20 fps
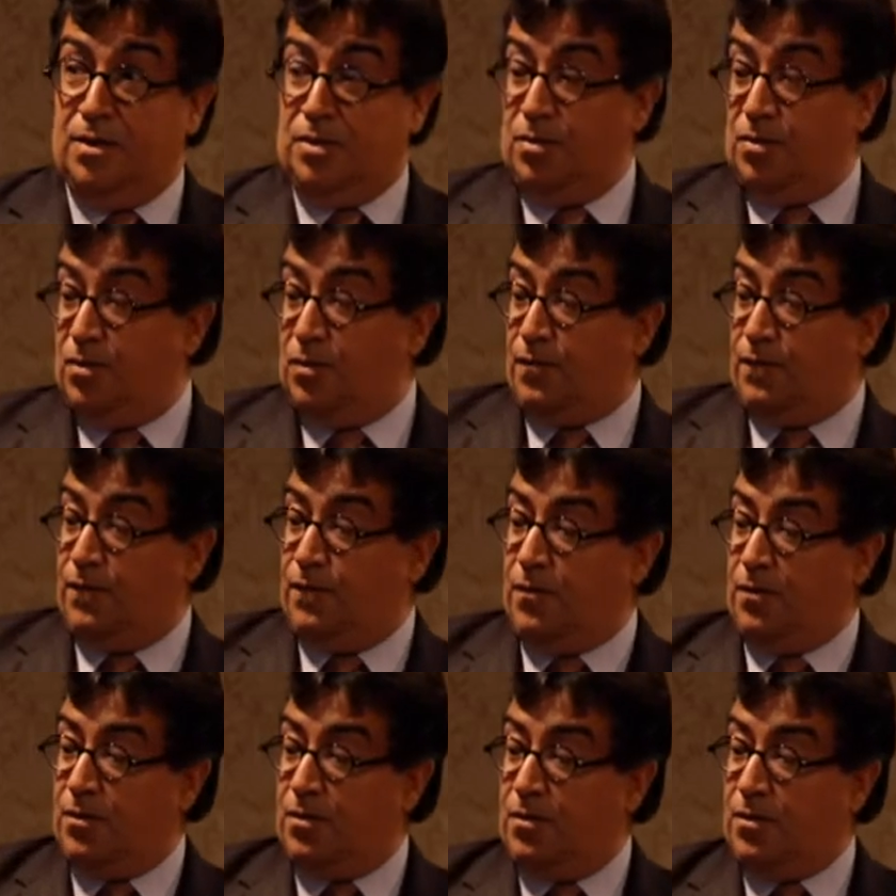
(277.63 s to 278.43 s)
You look
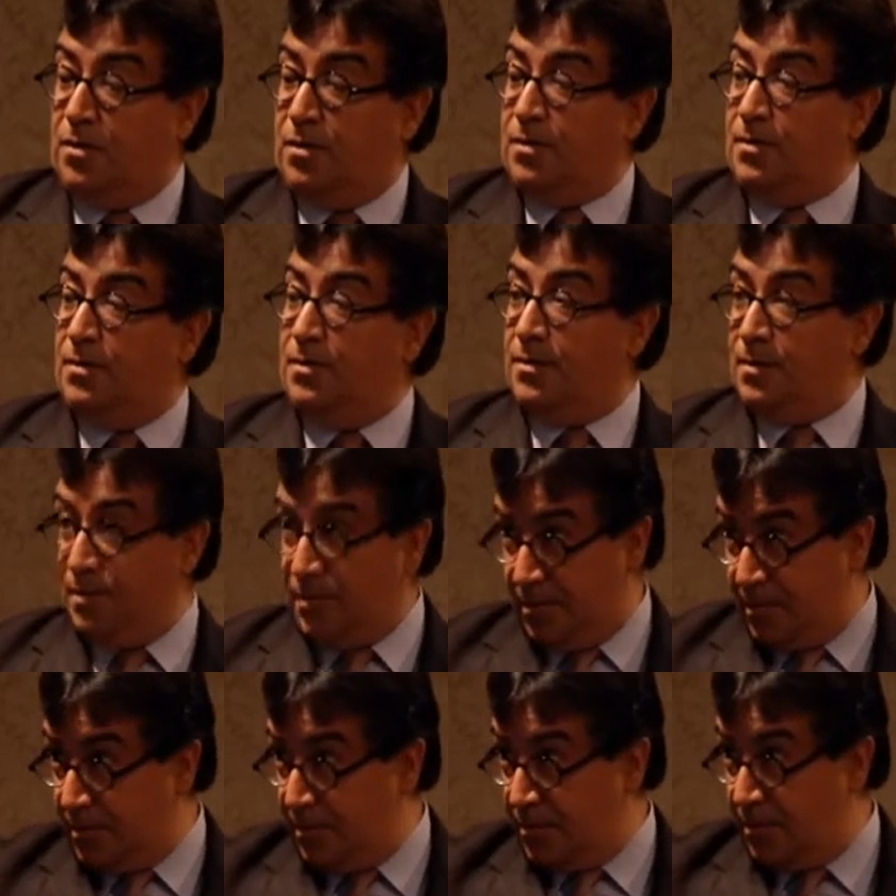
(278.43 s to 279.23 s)
for
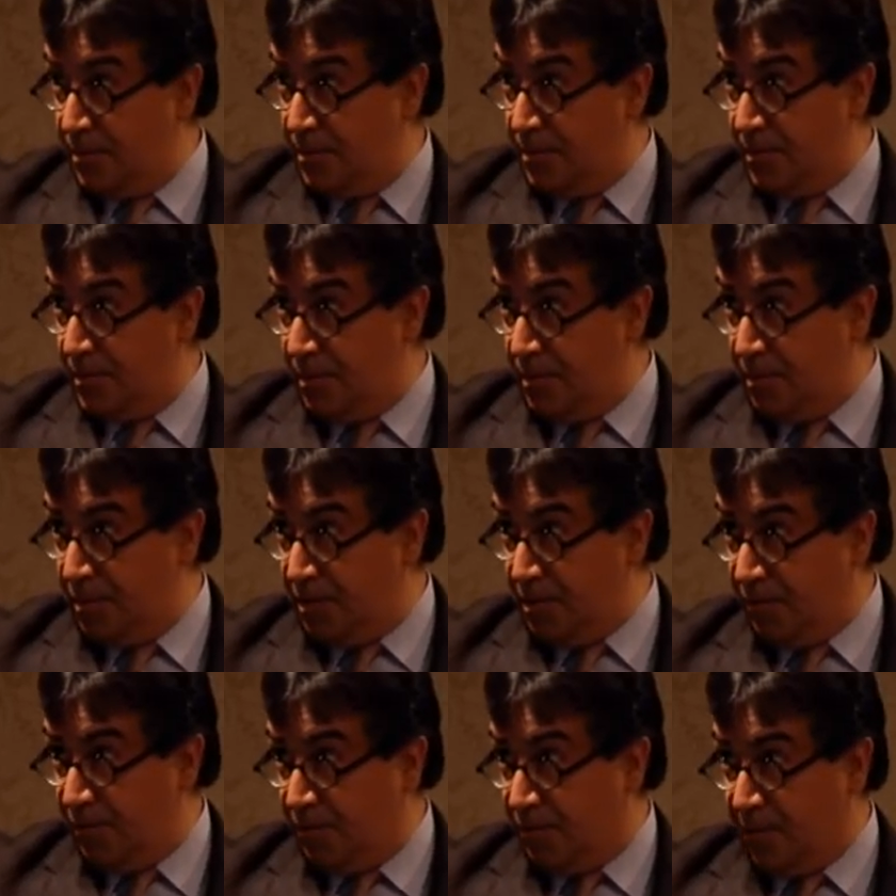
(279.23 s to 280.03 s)

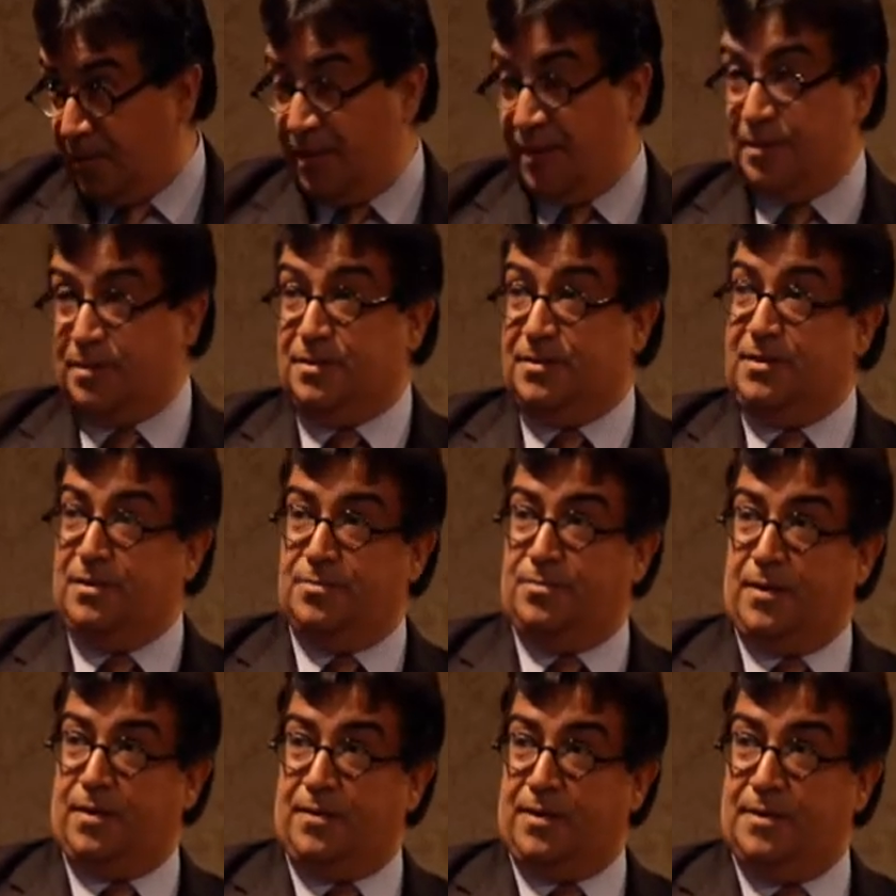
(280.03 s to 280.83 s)
these 4 things.
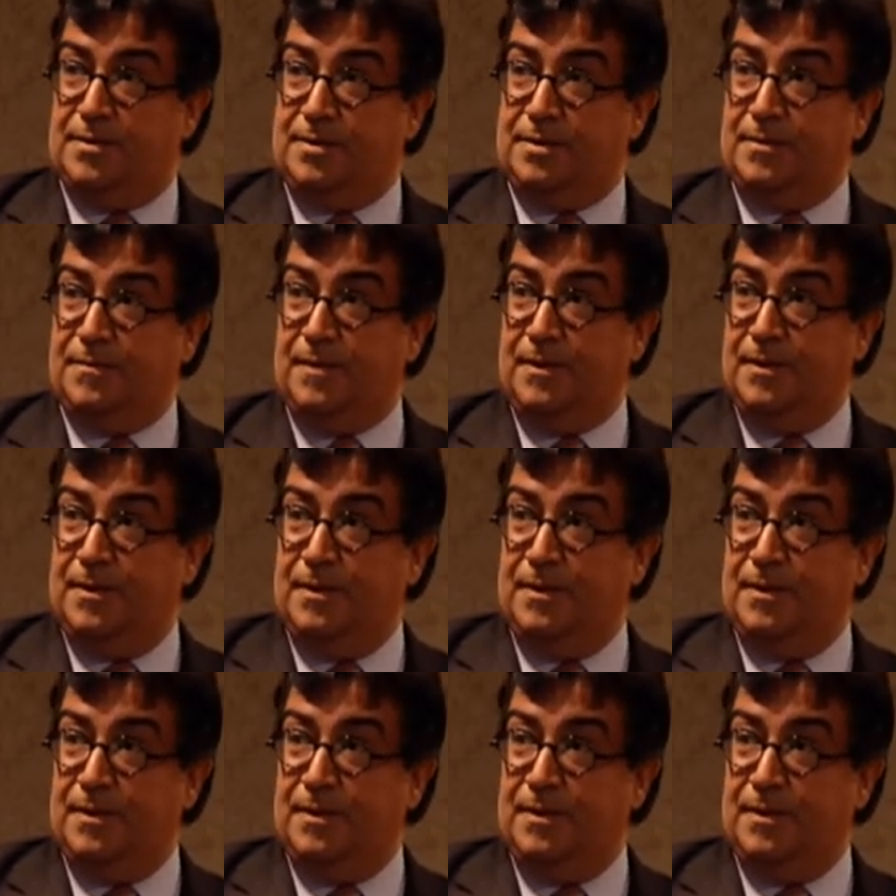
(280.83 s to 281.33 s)
It's very easy.